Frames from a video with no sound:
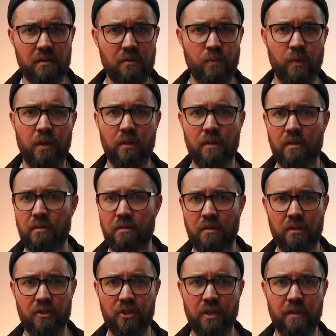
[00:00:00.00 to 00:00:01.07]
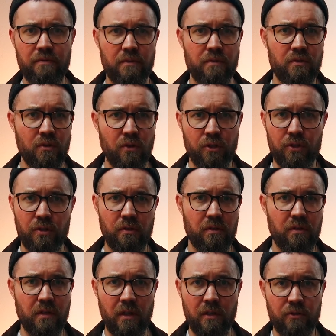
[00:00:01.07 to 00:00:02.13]
as well as shifts in social
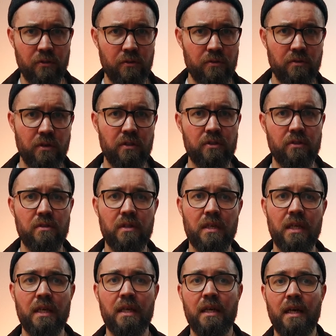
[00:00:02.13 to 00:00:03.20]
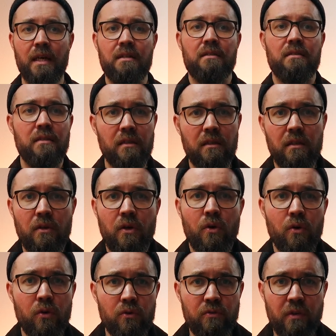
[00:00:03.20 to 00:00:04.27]
and cultural structures, and still
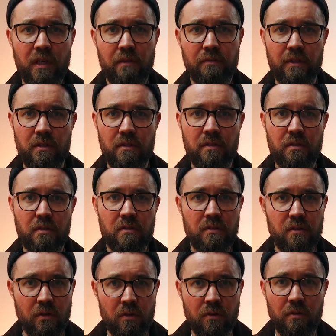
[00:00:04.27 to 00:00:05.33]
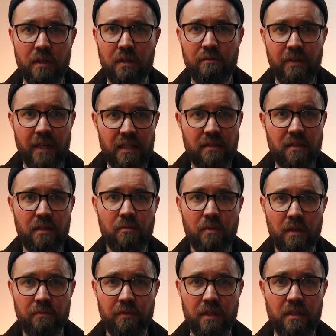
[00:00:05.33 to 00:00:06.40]
hold relevance. So investing in
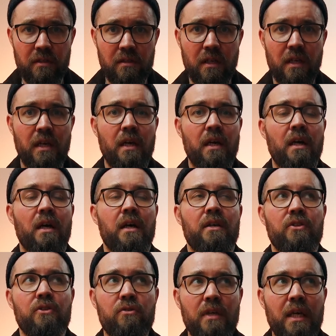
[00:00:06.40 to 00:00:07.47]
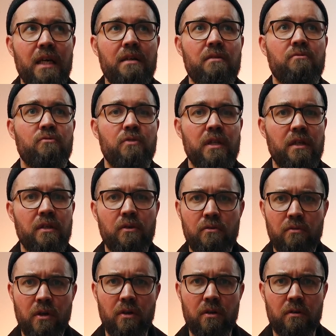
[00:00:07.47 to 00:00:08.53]
one of these, you can't really go
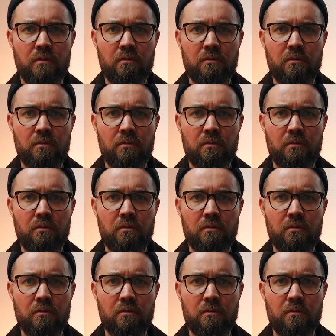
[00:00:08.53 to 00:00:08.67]
wrong,